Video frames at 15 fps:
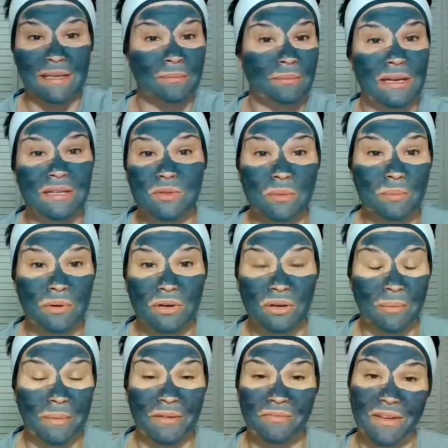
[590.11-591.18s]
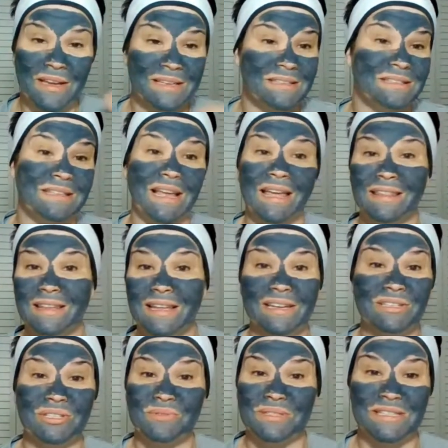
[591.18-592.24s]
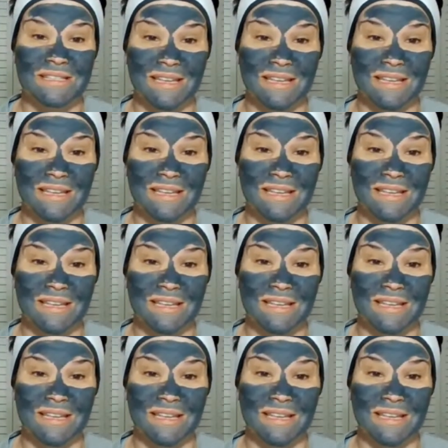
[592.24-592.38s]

I might as well put it on my face and let it do its